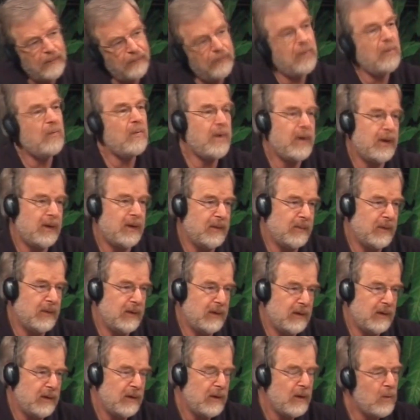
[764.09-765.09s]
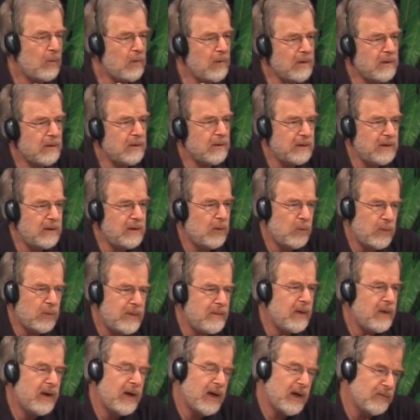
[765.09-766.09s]
But wait a minute, we
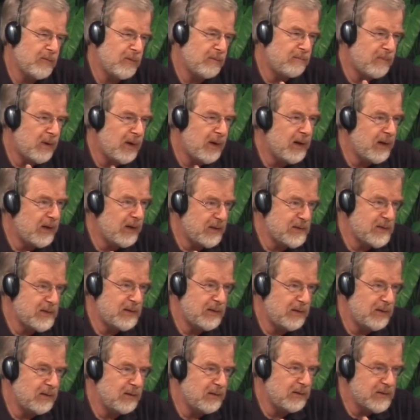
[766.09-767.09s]
may have a bias here,